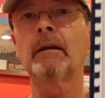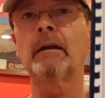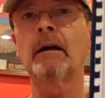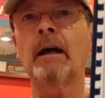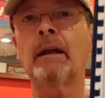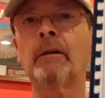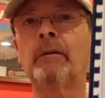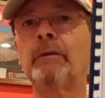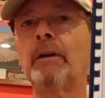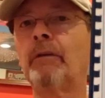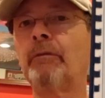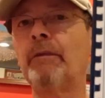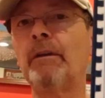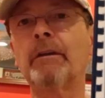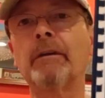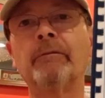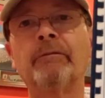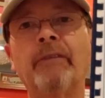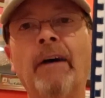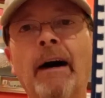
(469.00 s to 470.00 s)
I don't know if you
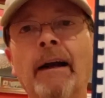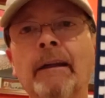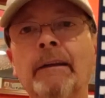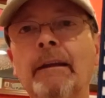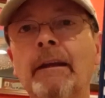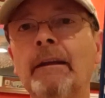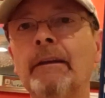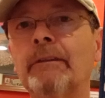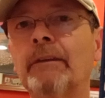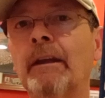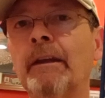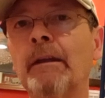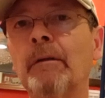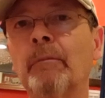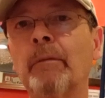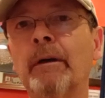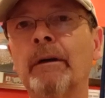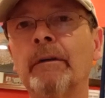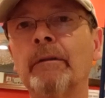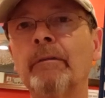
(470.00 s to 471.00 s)
can find these
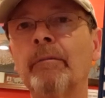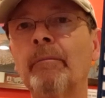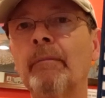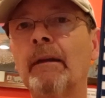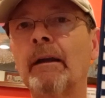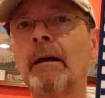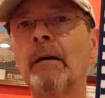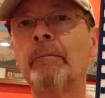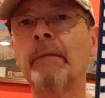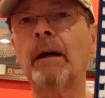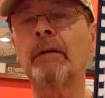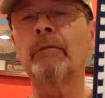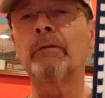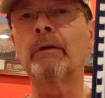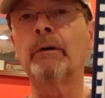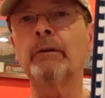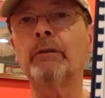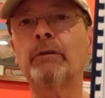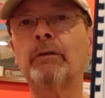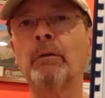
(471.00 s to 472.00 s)
anywhere. I'm not
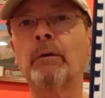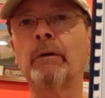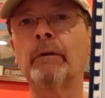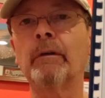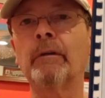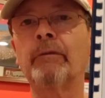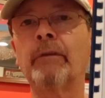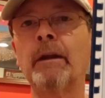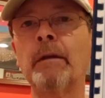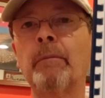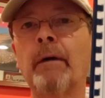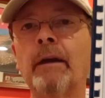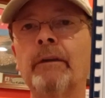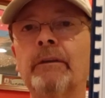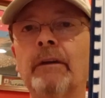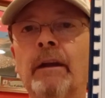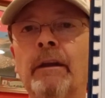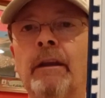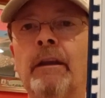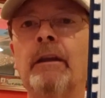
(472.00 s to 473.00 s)
really sure if
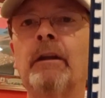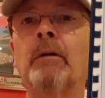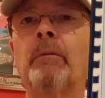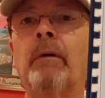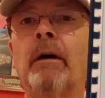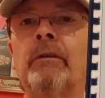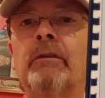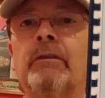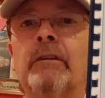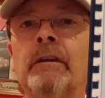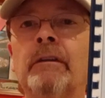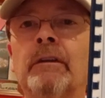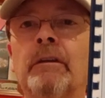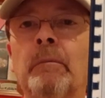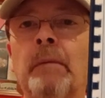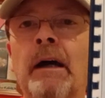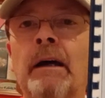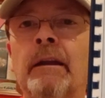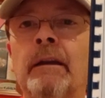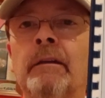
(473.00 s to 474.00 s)
anybody's got any questions
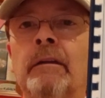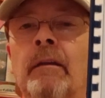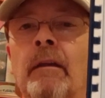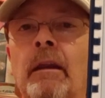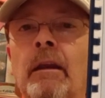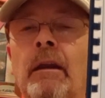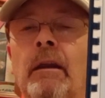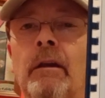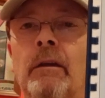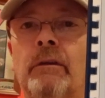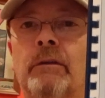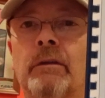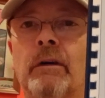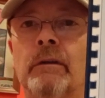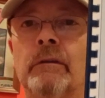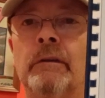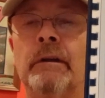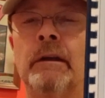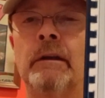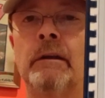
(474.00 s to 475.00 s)
about it.
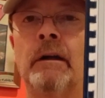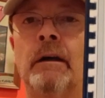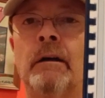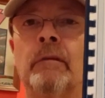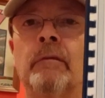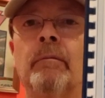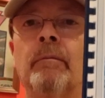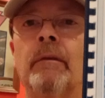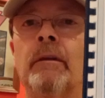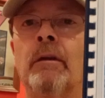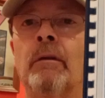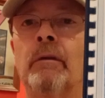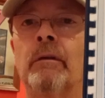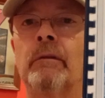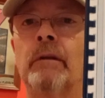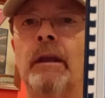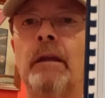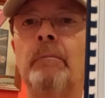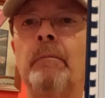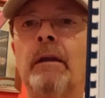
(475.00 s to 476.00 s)
Certainly,
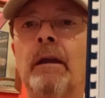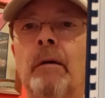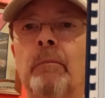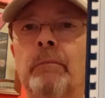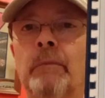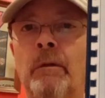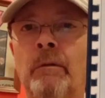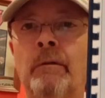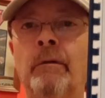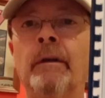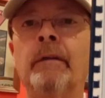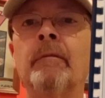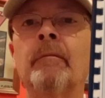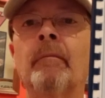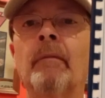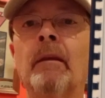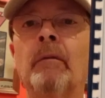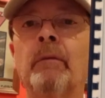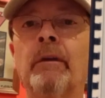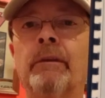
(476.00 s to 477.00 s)
hit me up
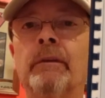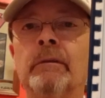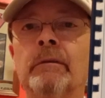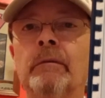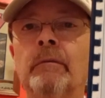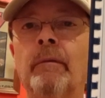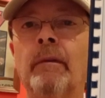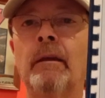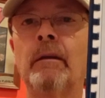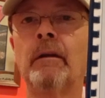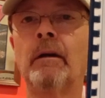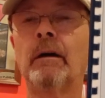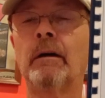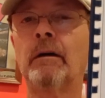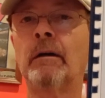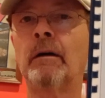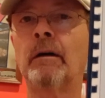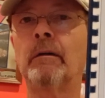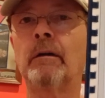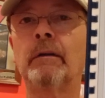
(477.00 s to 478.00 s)
with a
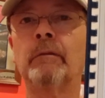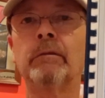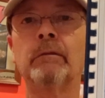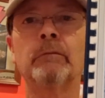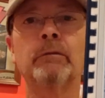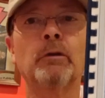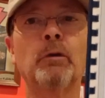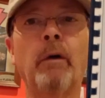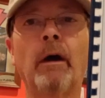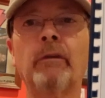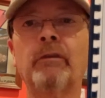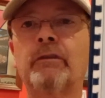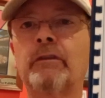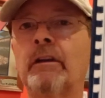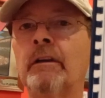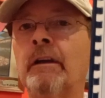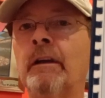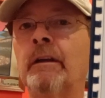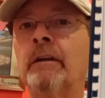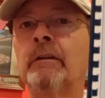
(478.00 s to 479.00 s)

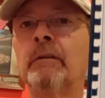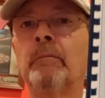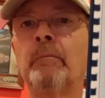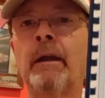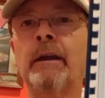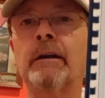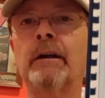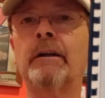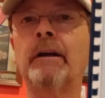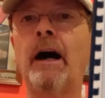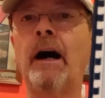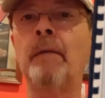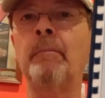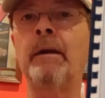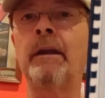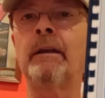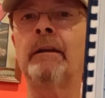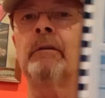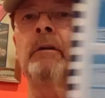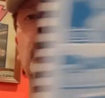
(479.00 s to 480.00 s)
question, make a
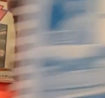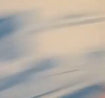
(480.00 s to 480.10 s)
comment